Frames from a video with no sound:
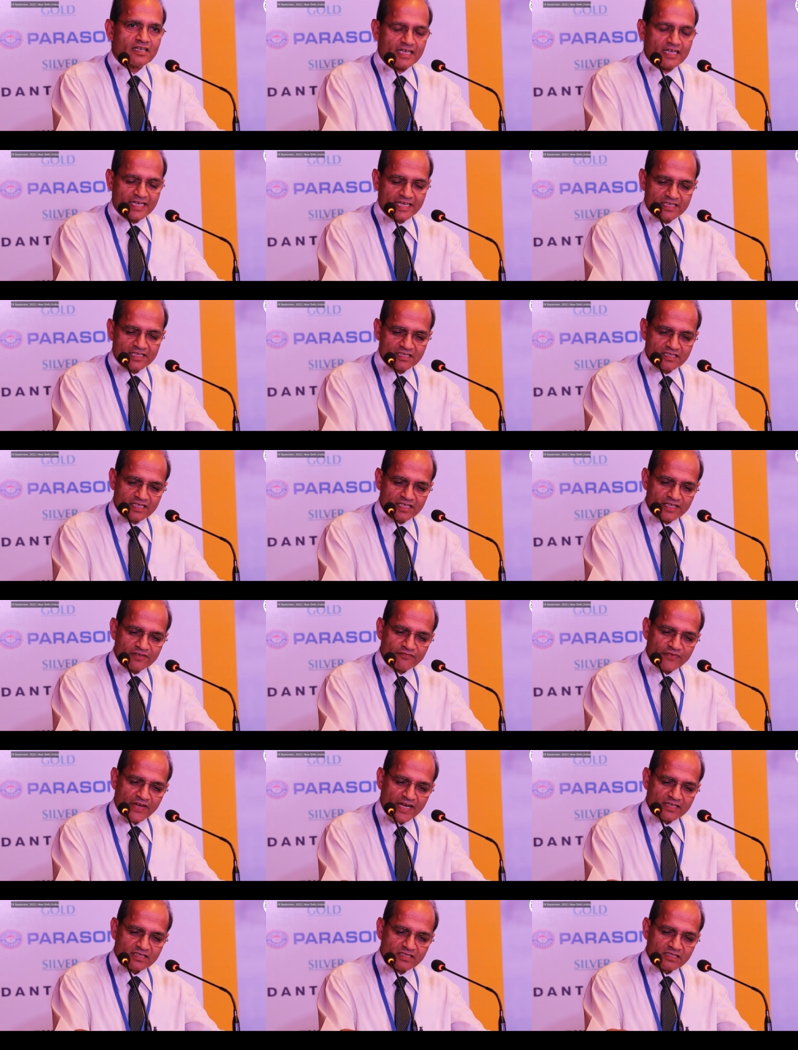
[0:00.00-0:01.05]
And in
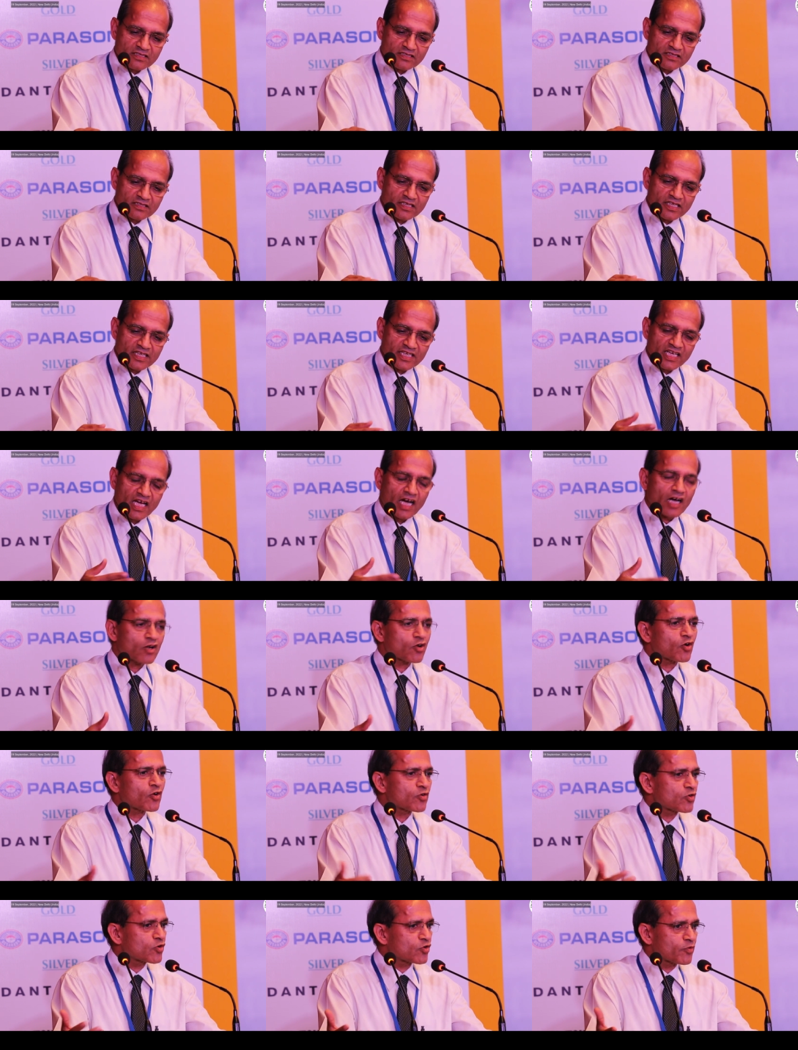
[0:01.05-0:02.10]
fact uh, in our
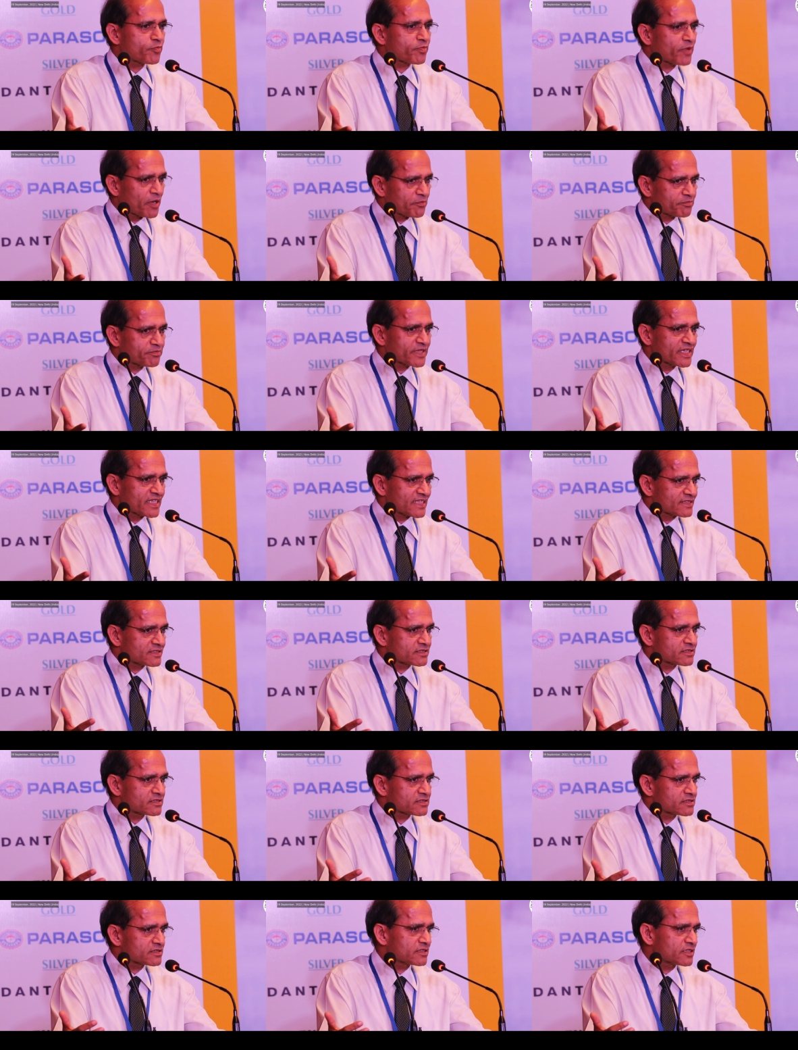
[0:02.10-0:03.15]
own group
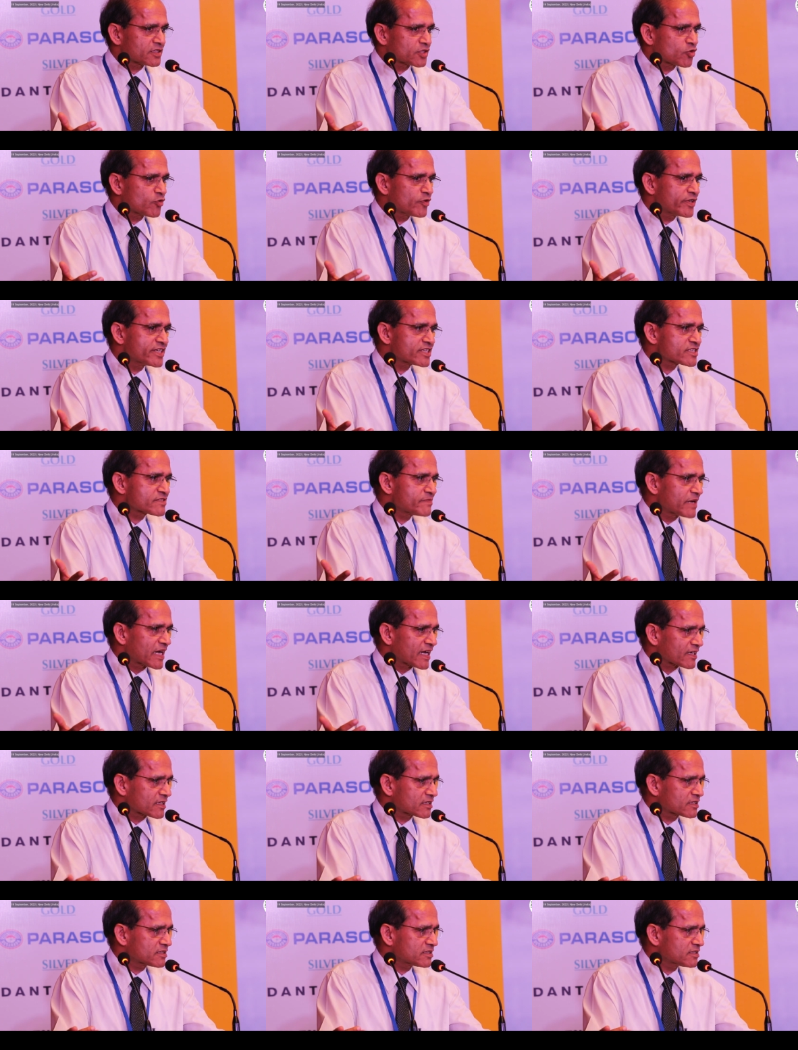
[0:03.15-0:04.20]
companies, uh, two years
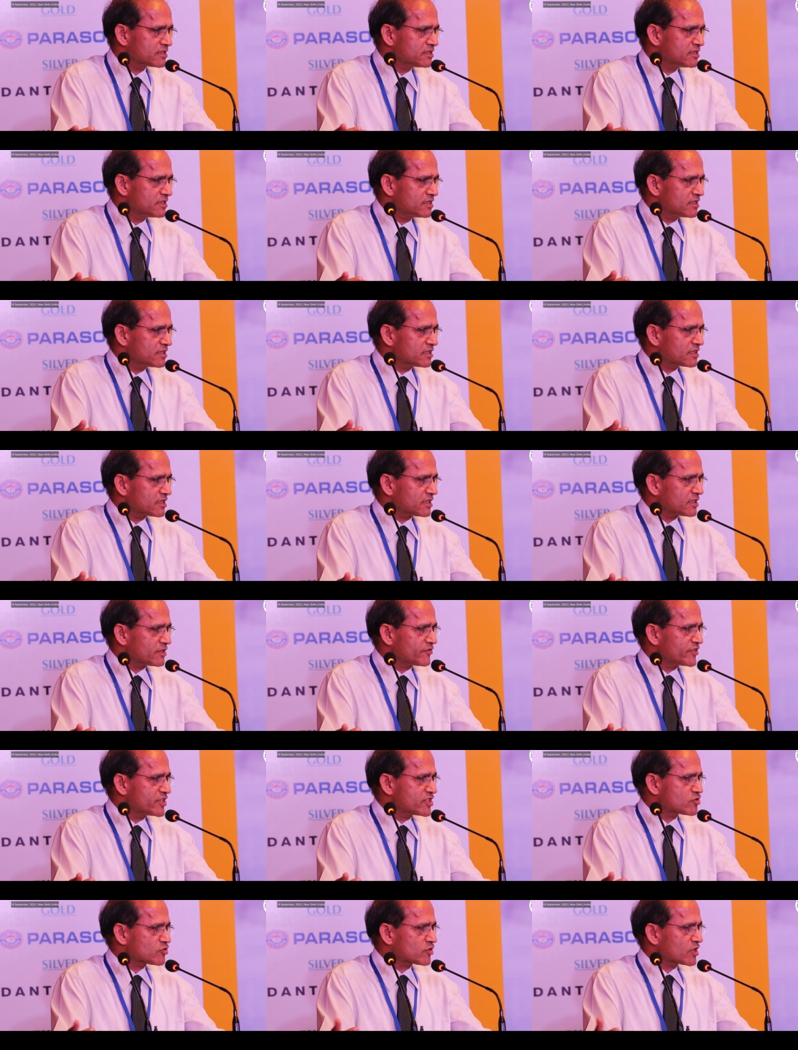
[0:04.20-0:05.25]
back uh,
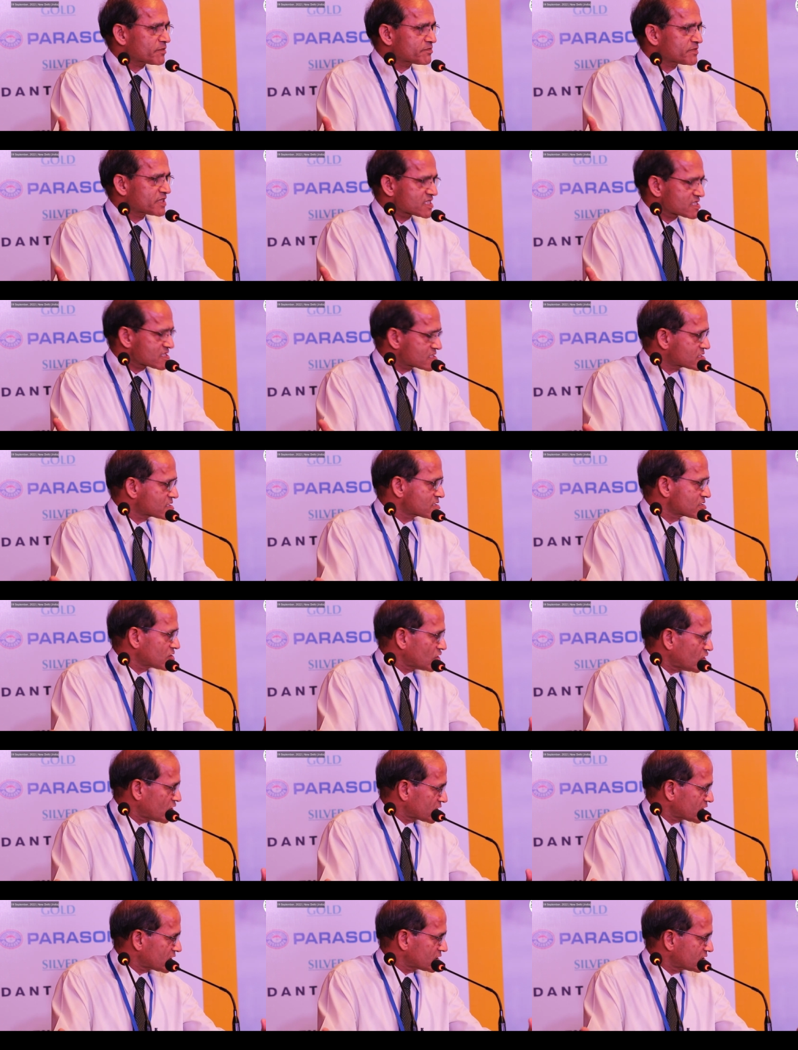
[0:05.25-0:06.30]
we took up this
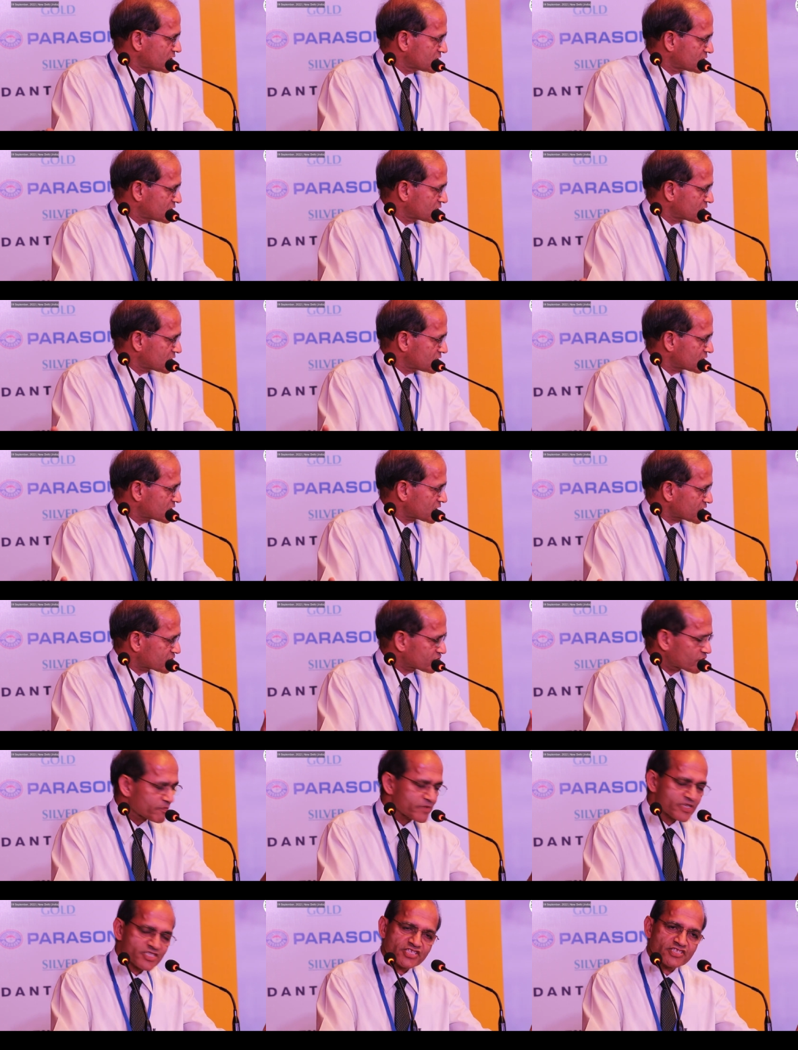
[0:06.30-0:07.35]
on a digital
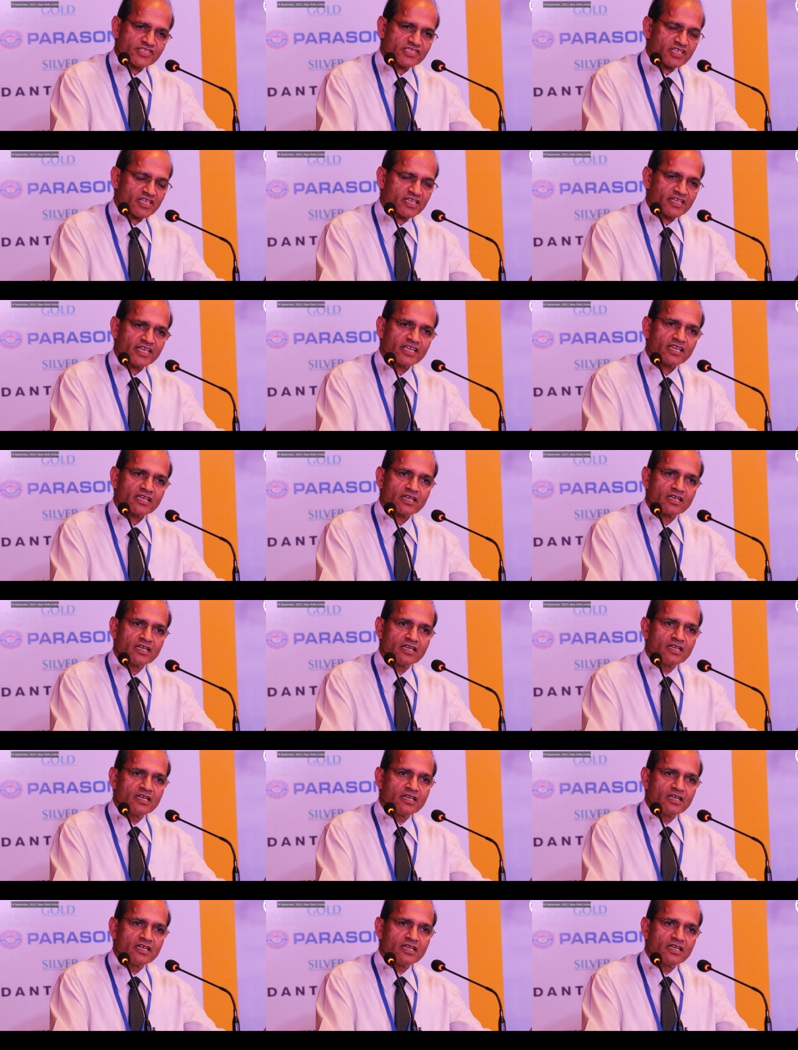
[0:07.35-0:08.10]
transformation journey.